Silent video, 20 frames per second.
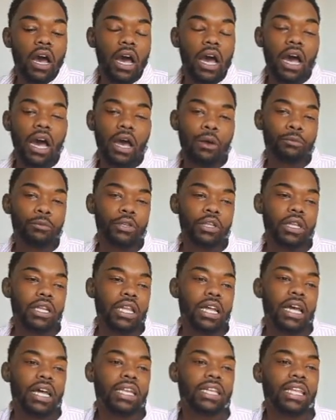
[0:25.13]
I'm really
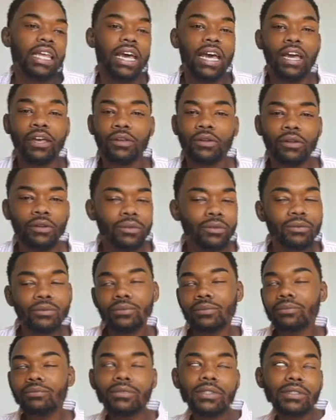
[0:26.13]
glad that, you know,
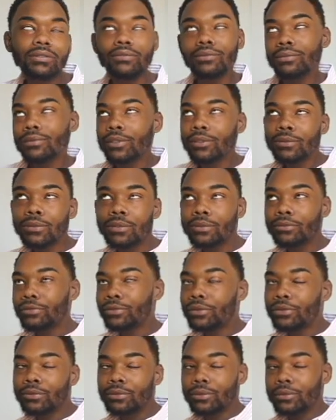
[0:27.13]

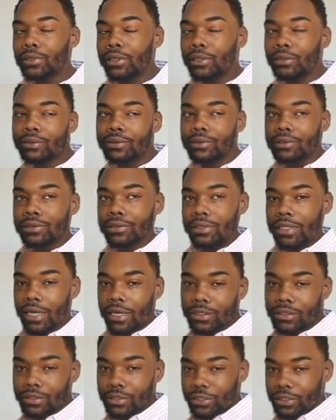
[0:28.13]
got a little
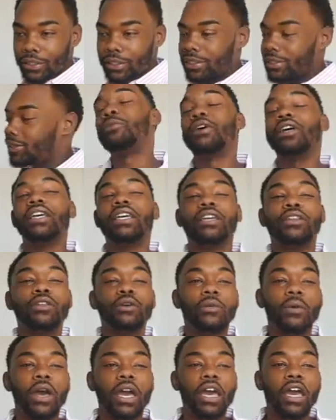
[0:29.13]
attention. But either
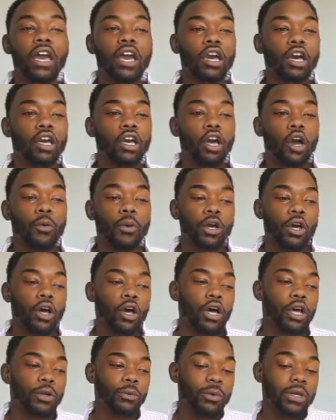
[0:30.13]
way, going
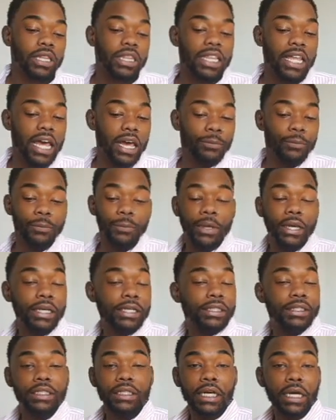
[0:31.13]
on with that, we're
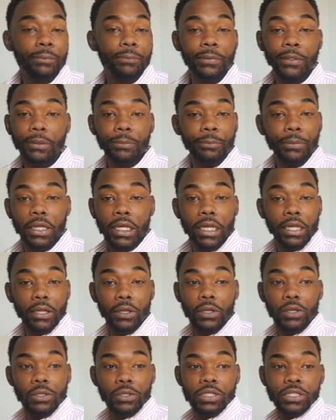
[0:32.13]
paying a couple of
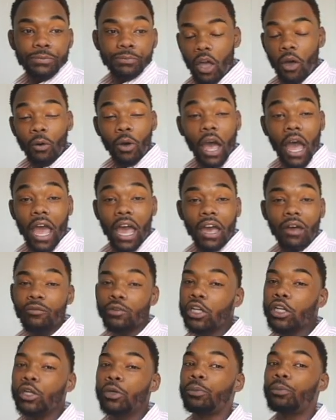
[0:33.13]
bills. Oh, I have
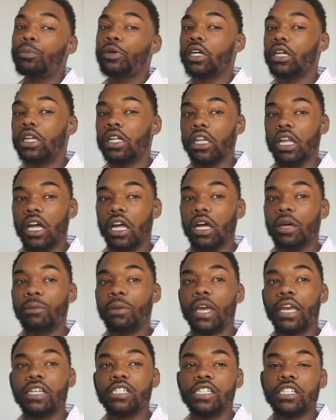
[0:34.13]
a new book club.
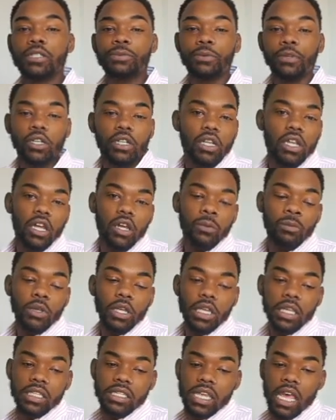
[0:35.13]
AyJay's book club
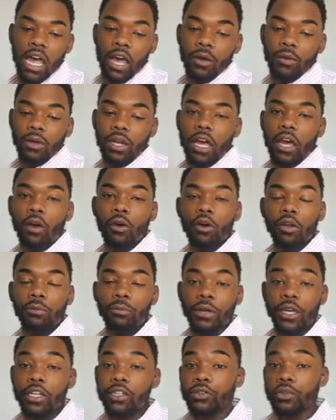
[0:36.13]
is out now
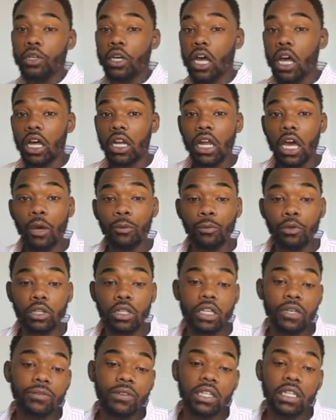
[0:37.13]
on Patreon. I will
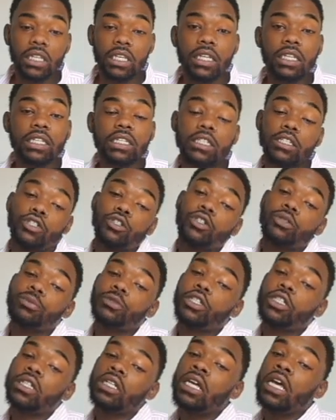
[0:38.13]
leave the link in the
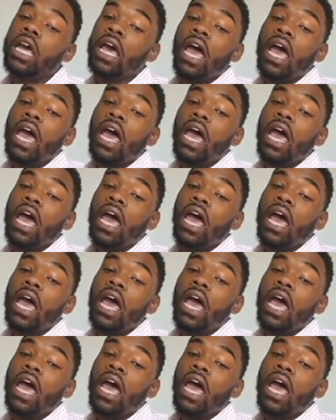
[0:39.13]
description.